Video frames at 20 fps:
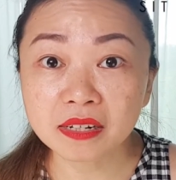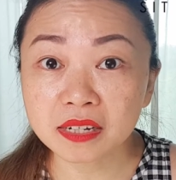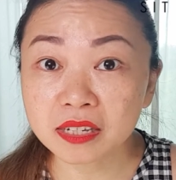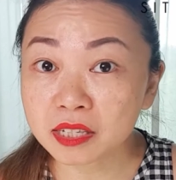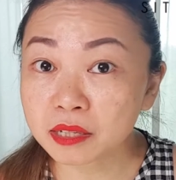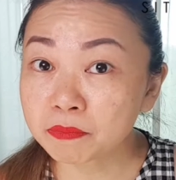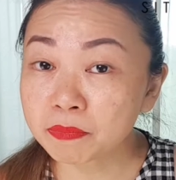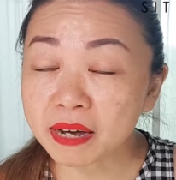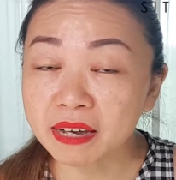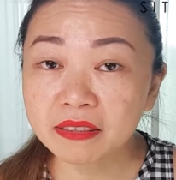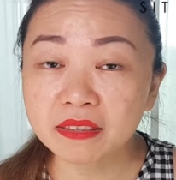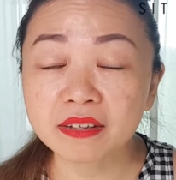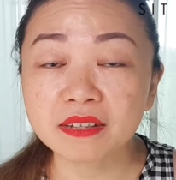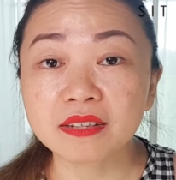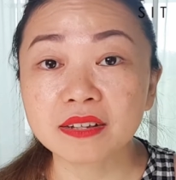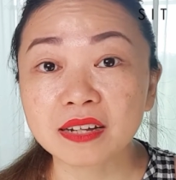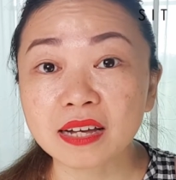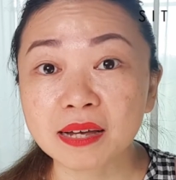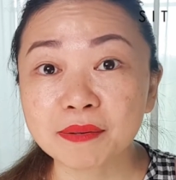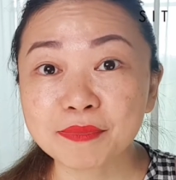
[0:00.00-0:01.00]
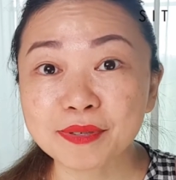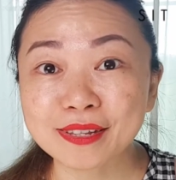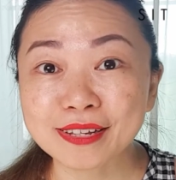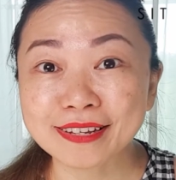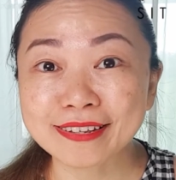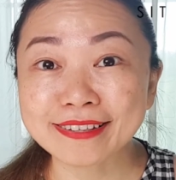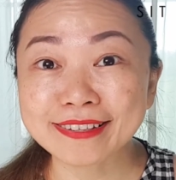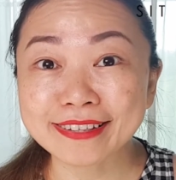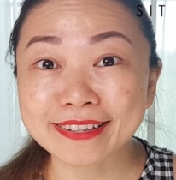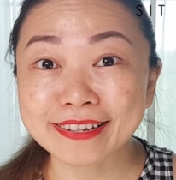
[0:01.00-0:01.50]
despite the
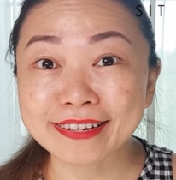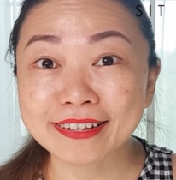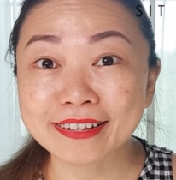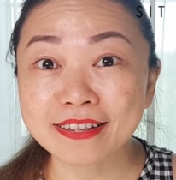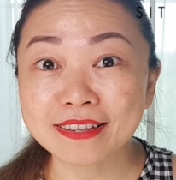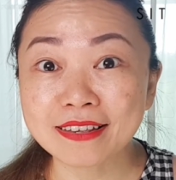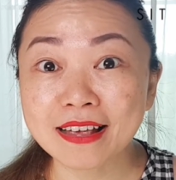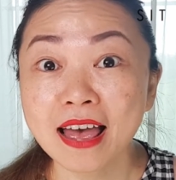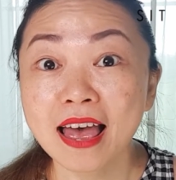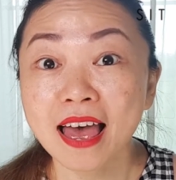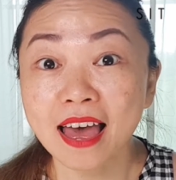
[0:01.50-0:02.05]
circumstances,